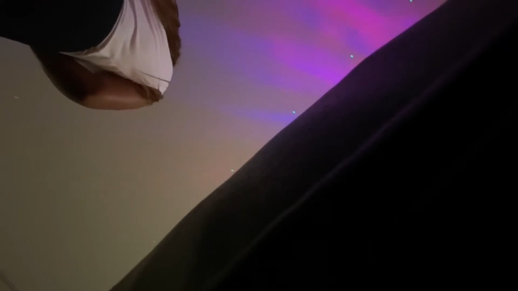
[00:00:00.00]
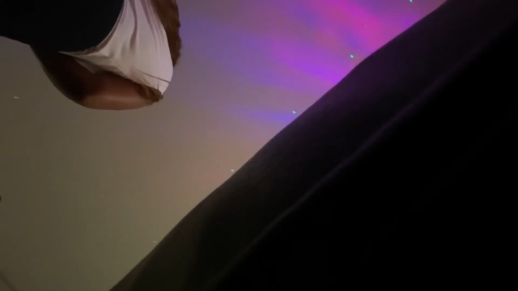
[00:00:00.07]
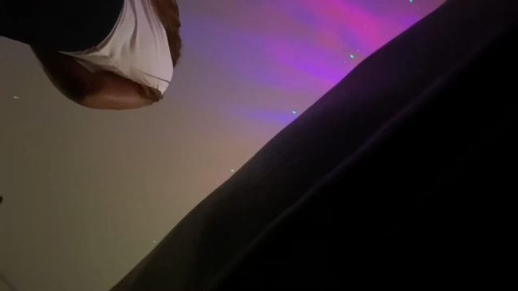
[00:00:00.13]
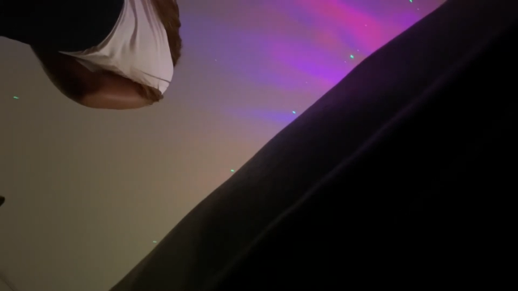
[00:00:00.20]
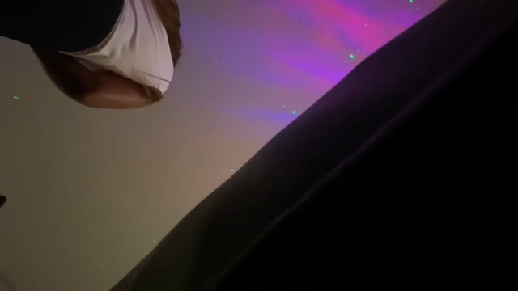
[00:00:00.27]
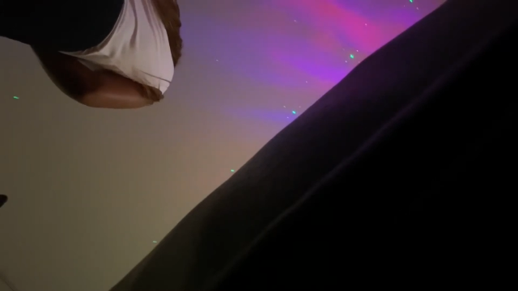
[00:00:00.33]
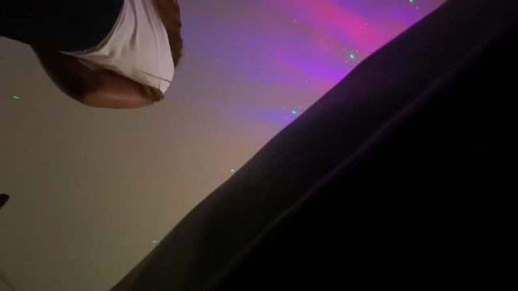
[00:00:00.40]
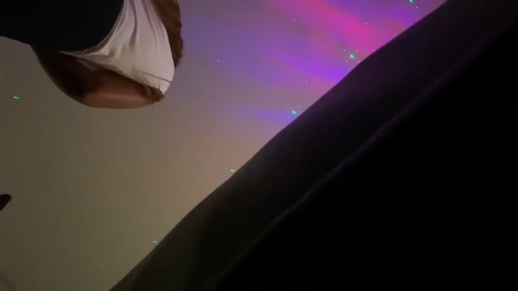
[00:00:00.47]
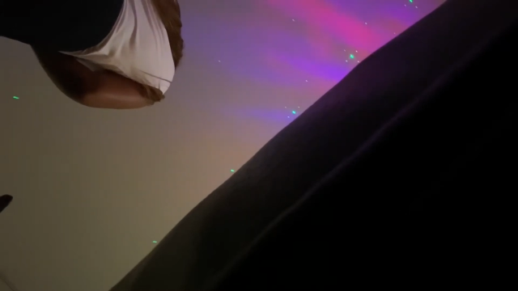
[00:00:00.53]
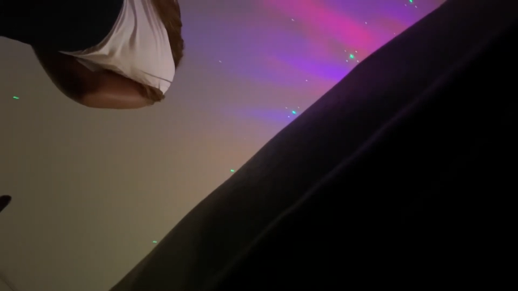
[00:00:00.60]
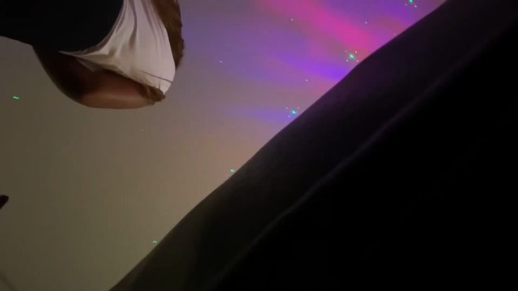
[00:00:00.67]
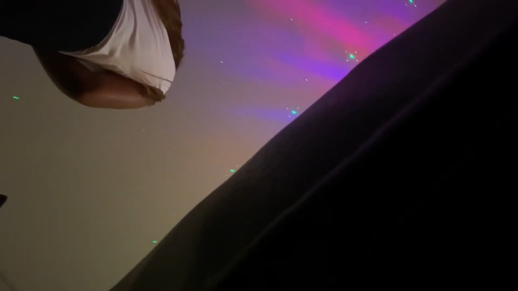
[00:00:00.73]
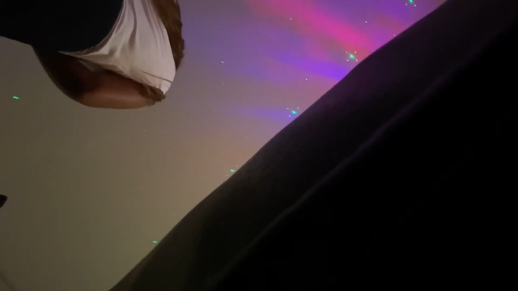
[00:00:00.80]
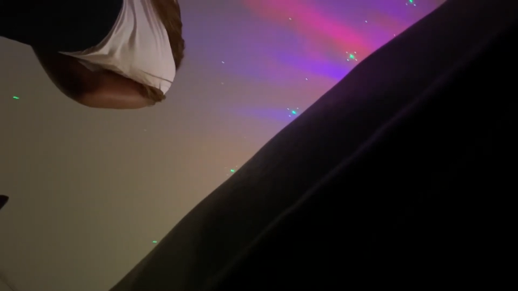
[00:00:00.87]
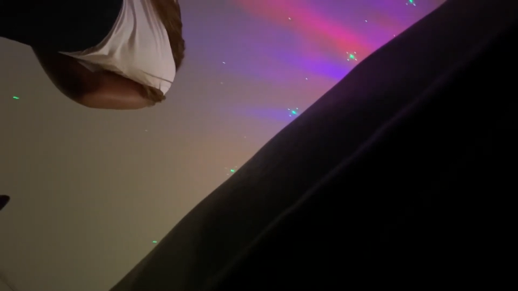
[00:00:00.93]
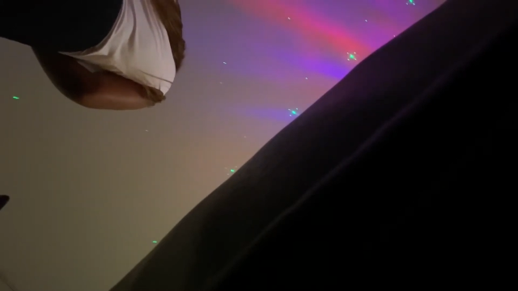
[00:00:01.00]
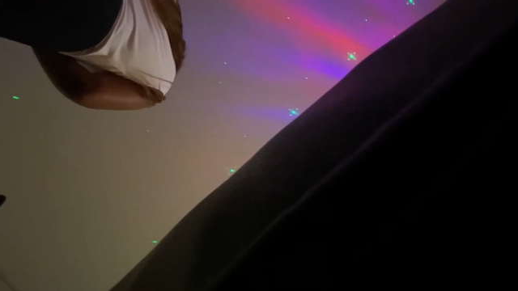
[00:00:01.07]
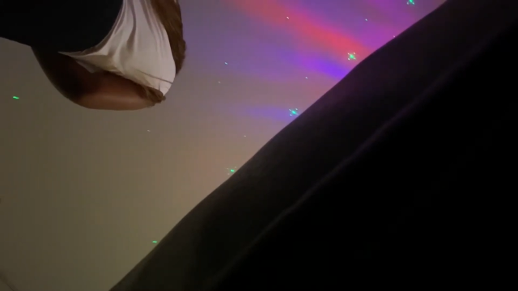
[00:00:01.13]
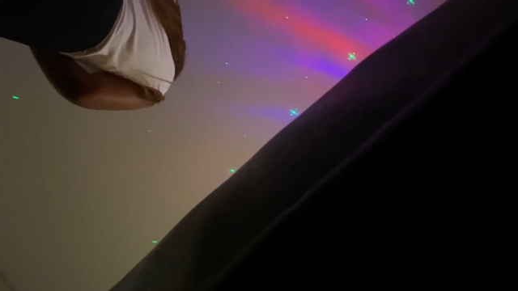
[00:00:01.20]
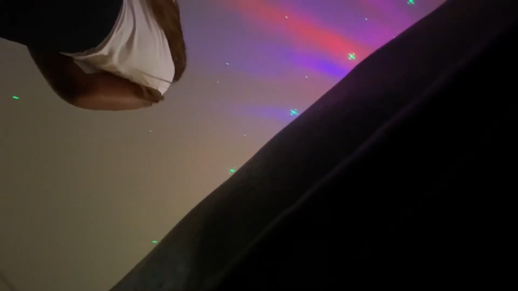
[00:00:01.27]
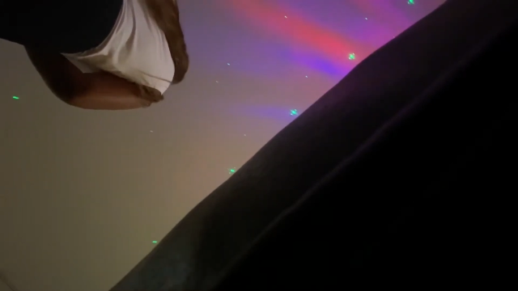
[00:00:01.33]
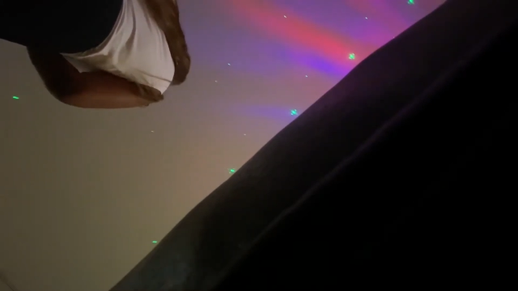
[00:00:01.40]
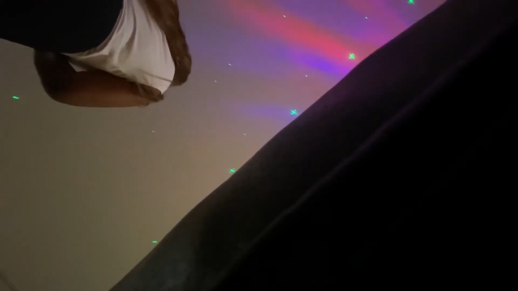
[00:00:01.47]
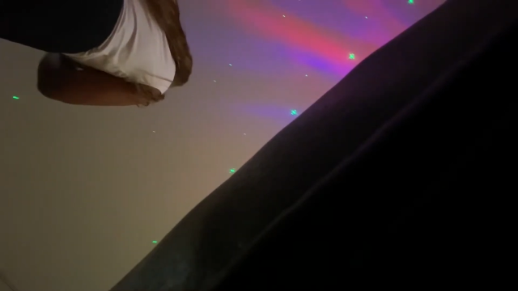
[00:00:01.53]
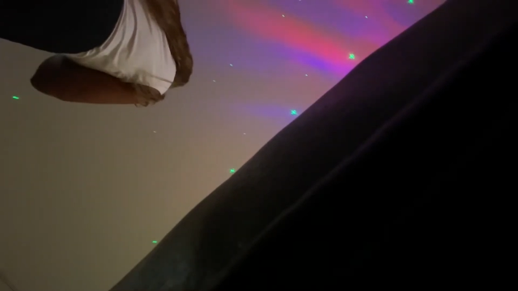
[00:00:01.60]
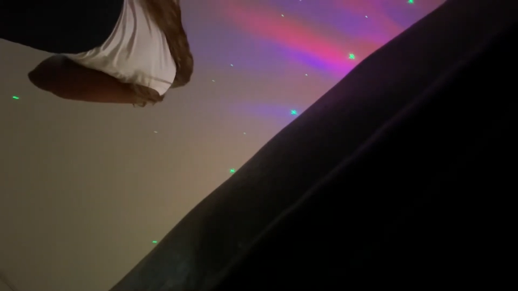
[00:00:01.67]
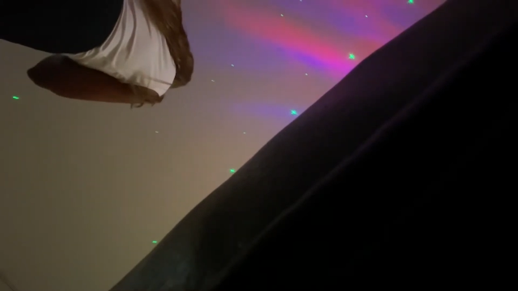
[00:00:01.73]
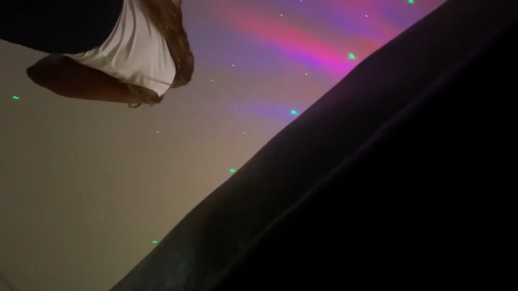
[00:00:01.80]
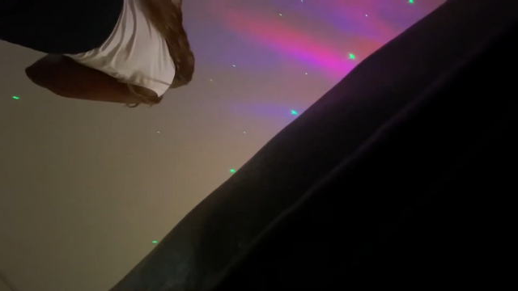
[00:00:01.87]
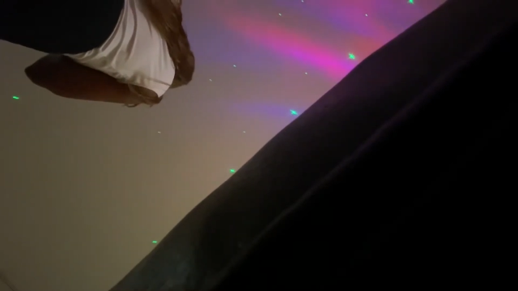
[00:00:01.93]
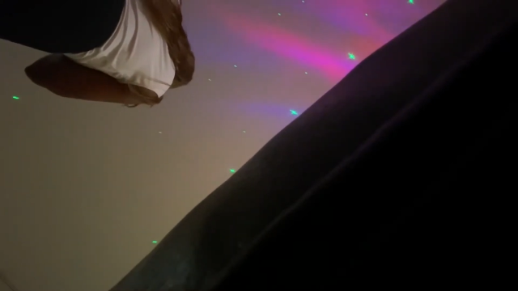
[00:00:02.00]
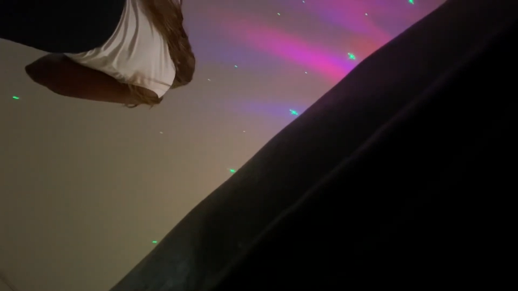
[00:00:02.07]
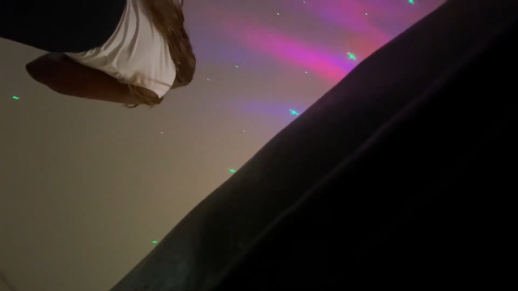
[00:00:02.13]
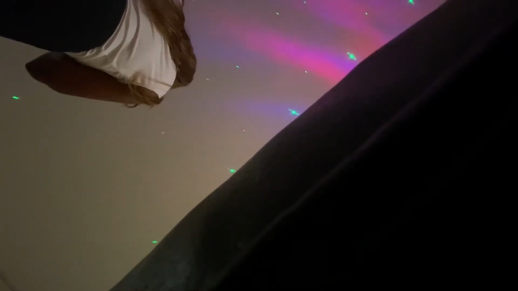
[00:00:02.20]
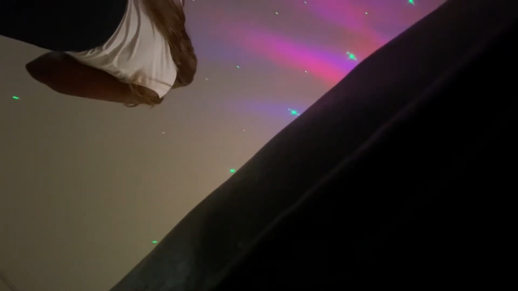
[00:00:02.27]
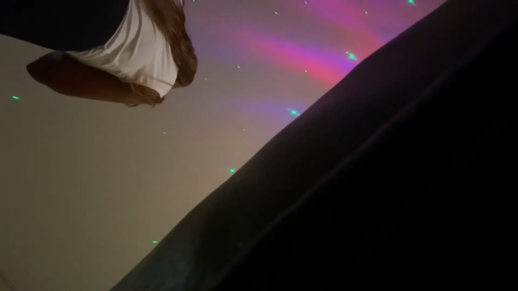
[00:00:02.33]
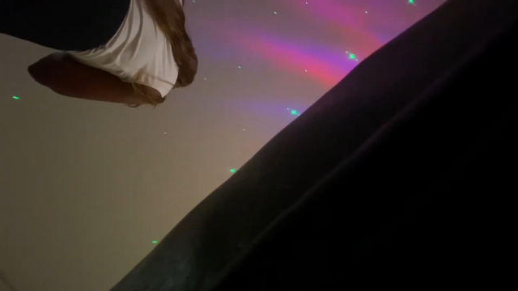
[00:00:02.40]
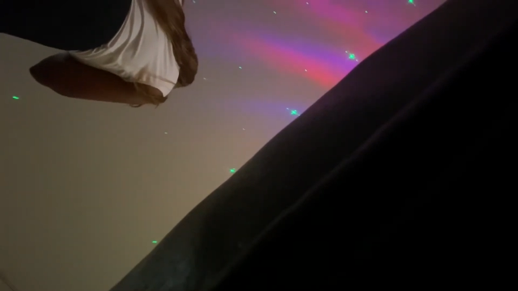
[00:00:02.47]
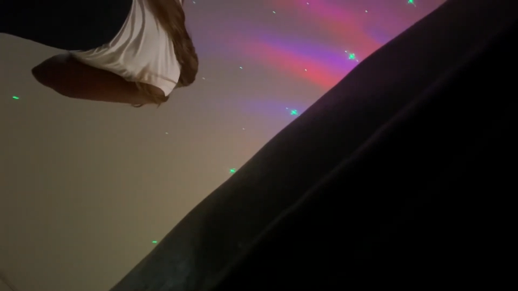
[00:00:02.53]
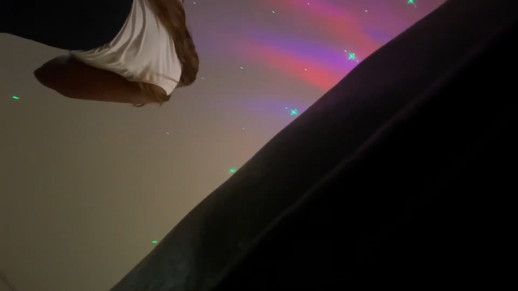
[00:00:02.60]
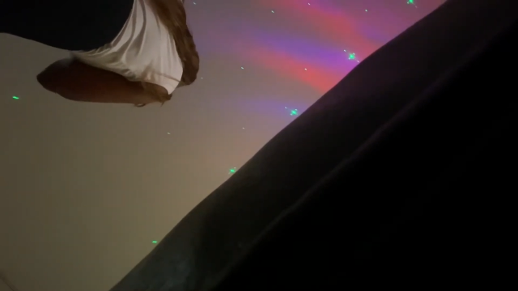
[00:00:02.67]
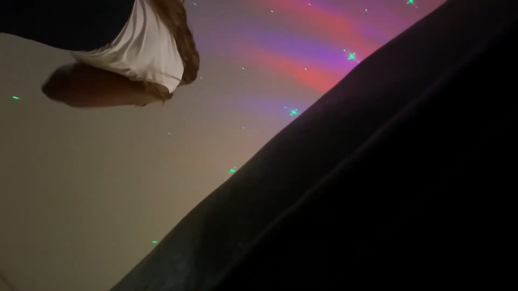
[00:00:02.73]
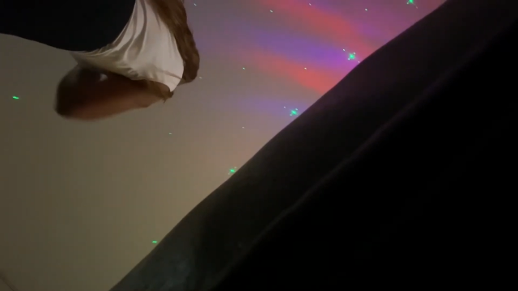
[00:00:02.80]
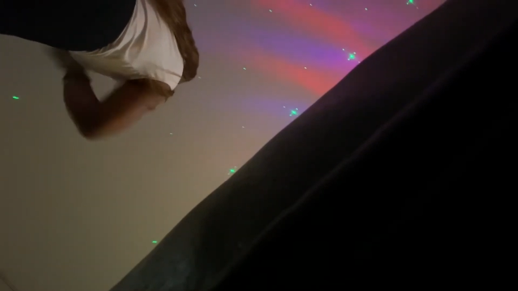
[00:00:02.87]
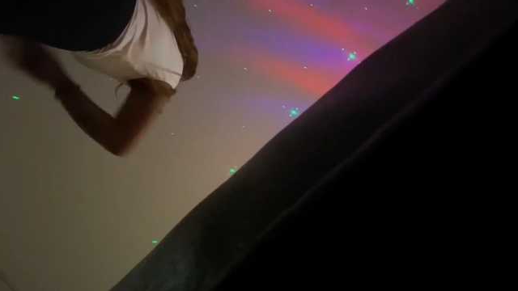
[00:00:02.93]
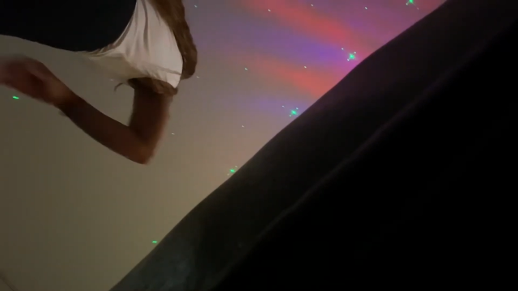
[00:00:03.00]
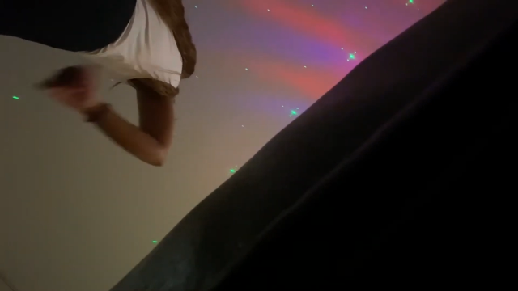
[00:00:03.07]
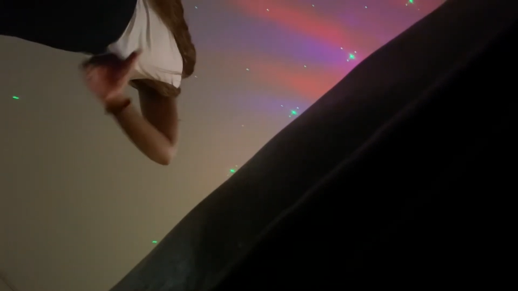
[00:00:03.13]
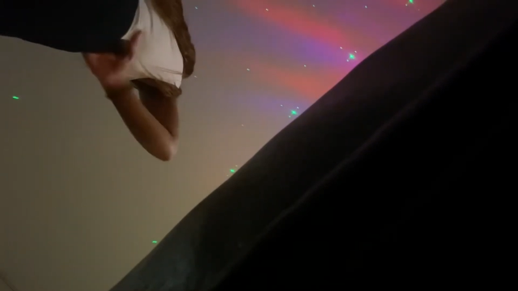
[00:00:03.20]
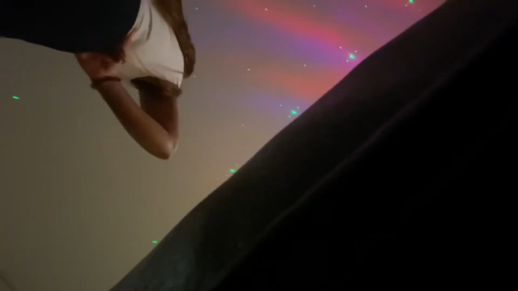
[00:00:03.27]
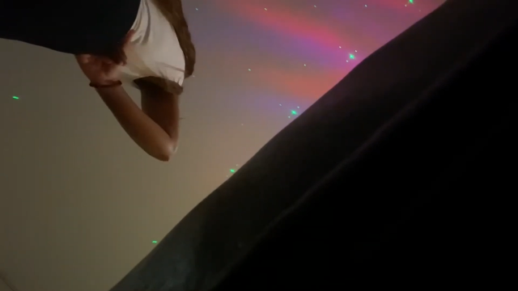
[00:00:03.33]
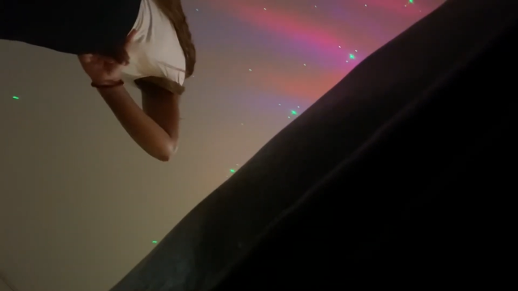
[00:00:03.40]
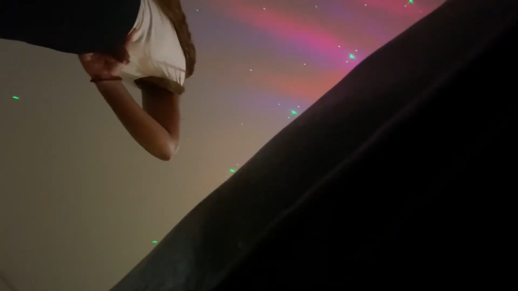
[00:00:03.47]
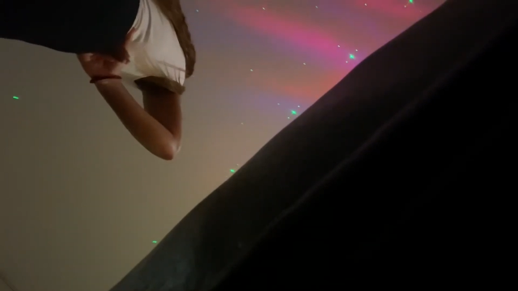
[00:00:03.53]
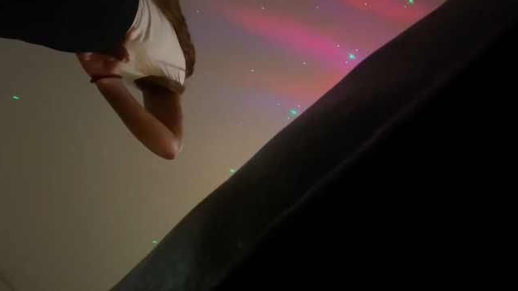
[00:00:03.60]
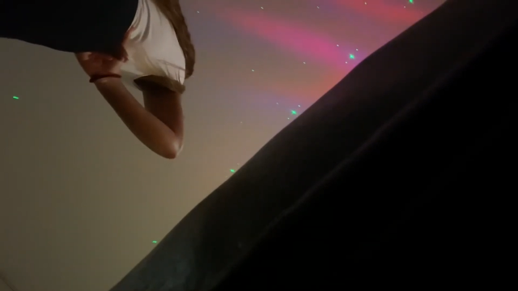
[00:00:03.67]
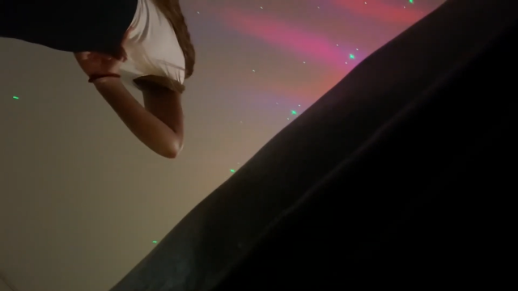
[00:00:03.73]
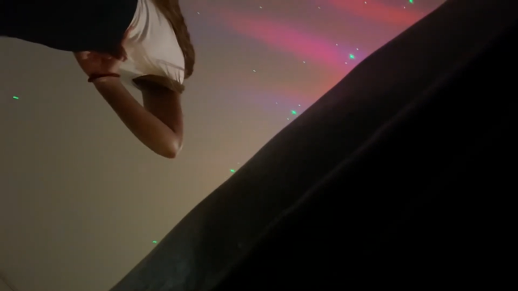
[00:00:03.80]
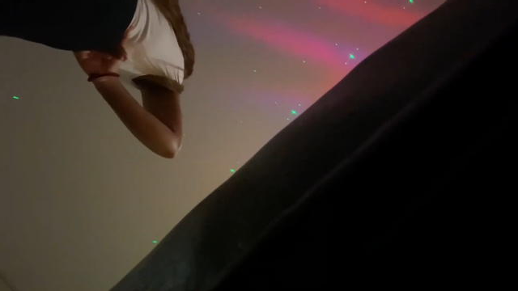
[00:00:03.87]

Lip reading: No face is visible, so there are no lips to read.